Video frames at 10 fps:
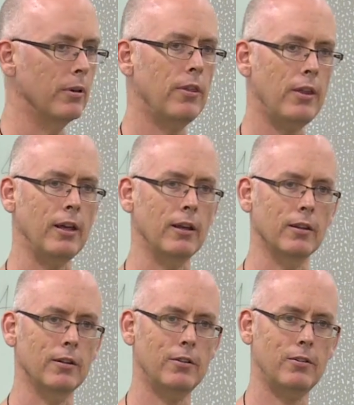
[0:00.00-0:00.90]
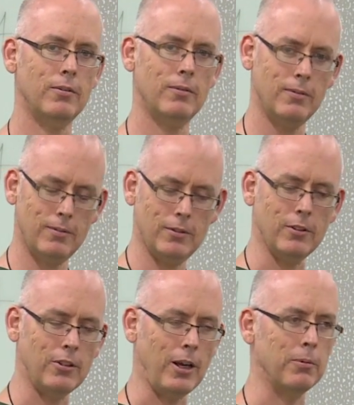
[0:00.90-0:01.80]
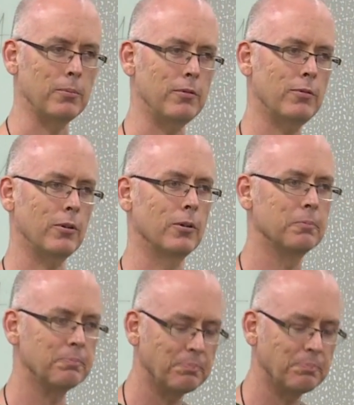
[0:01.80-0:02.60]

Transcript: thing that's happened before.